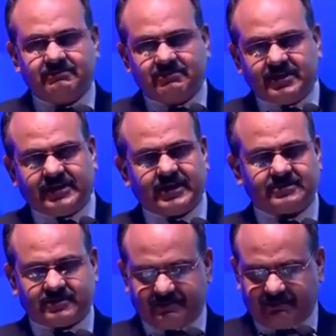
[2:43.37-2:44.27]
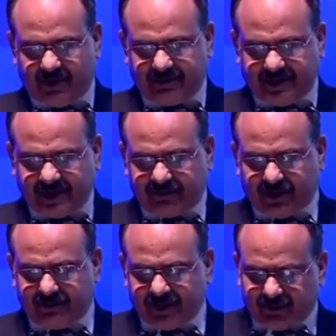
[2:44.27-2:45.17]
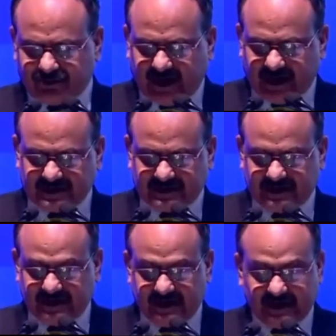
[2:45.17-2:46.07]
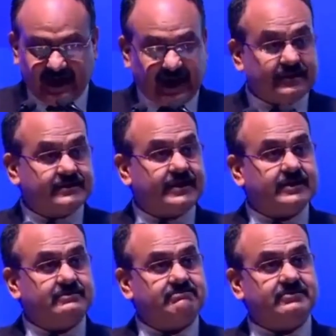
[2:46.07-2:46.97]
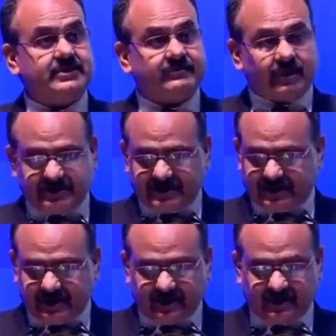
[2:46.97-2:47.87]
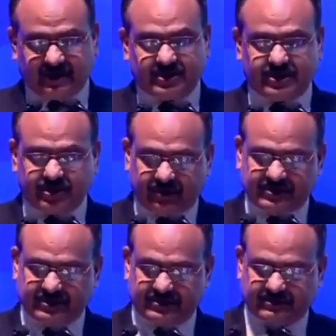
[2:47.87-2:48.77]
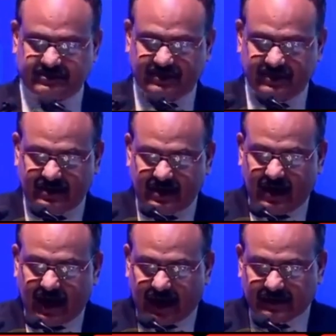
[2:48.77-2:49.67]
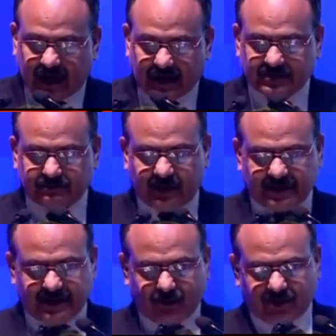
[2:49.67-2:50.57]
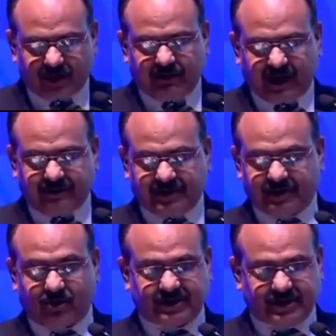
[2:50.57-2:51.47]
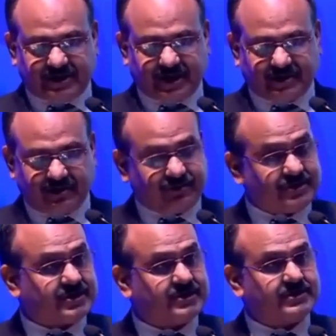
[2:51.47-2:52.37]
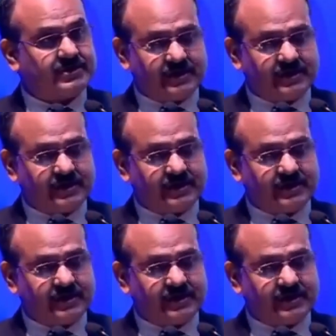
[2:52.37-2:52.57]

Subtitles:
leakage of data from Equifax and their devastating consequences. Aadhaar's multimodal biometric authentication feature